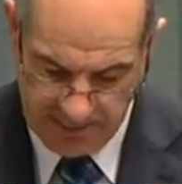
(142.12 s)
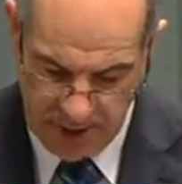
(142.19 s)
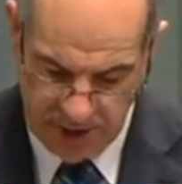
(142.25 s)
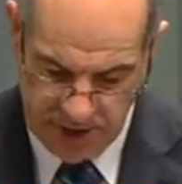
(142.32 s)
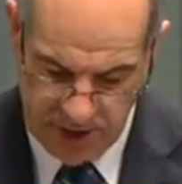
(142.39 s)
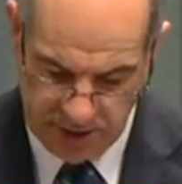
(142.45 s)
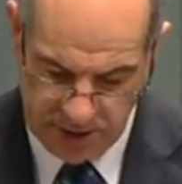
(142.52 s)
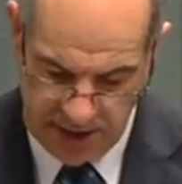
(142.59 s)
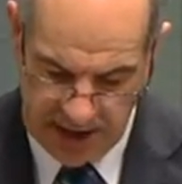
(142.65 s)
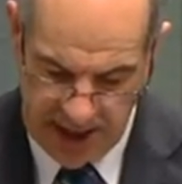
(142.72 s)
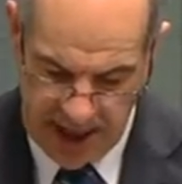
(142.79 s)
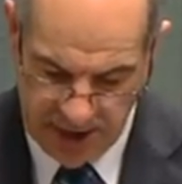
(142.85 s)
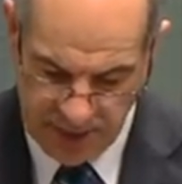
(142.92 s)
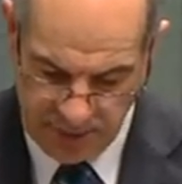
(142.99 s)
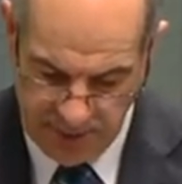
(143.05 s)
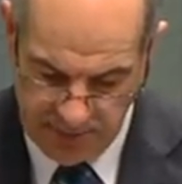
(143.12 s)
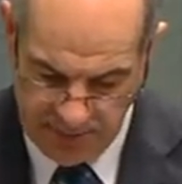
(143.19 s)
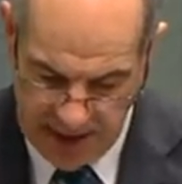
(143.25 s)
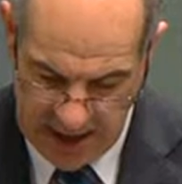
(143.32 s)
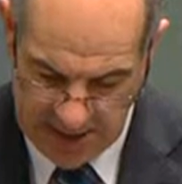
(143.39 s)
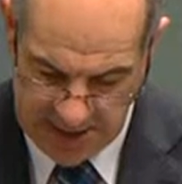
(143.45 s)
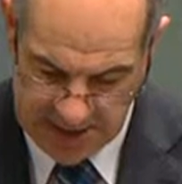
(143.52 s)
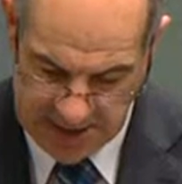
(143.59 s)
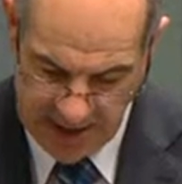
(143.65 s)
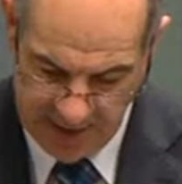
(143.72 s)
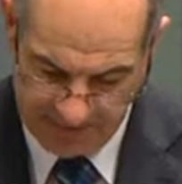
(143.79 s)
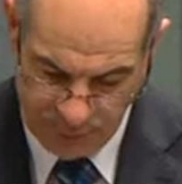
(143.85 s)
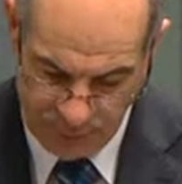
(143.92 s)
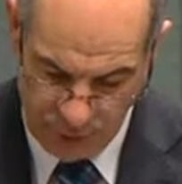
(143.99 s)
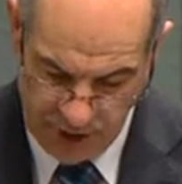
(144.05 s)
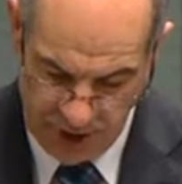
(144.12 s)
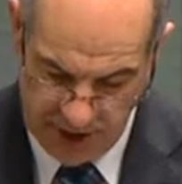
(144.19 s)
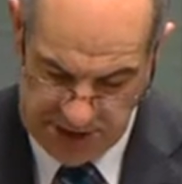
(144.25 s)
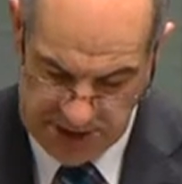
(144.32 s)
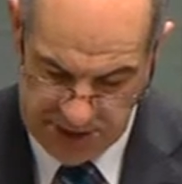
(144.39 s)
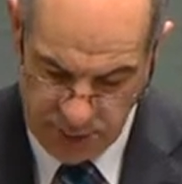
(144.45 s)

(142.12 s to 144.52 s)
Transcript: by Dr Catherine Betts, released